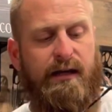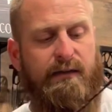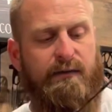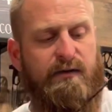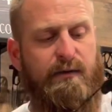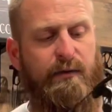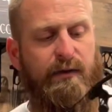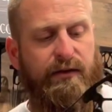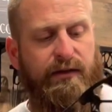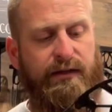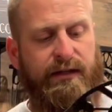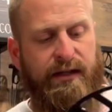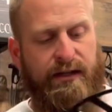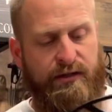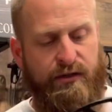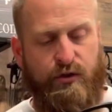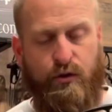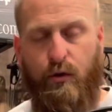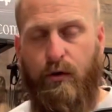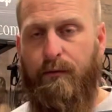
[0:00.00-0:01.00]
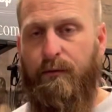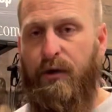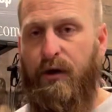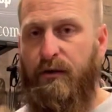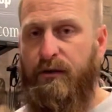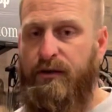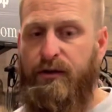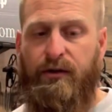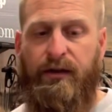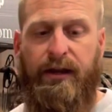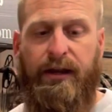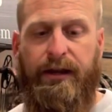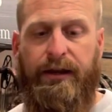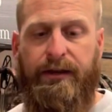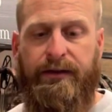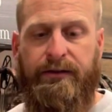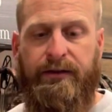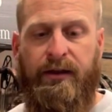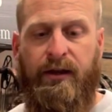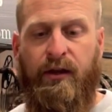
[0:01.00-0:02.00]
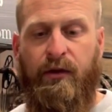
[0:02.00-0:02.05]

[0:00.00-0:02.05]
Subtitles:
to be able to get your bow in your hand.